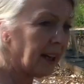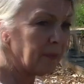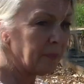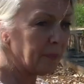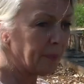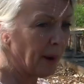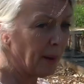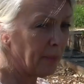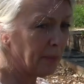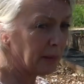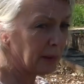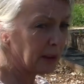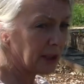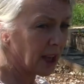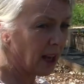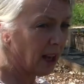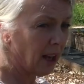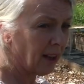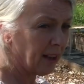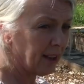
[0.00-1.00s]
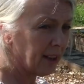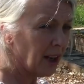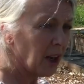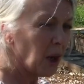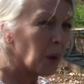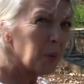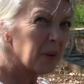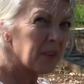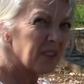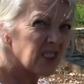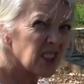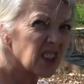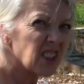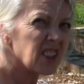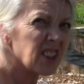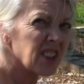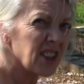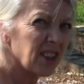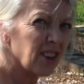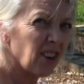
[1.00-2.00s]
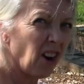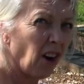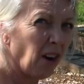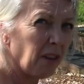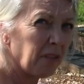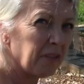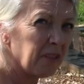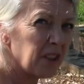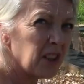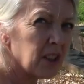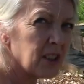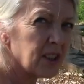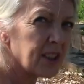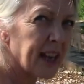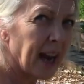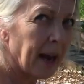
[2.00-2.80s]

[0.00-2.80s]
at Brambles we've just done our first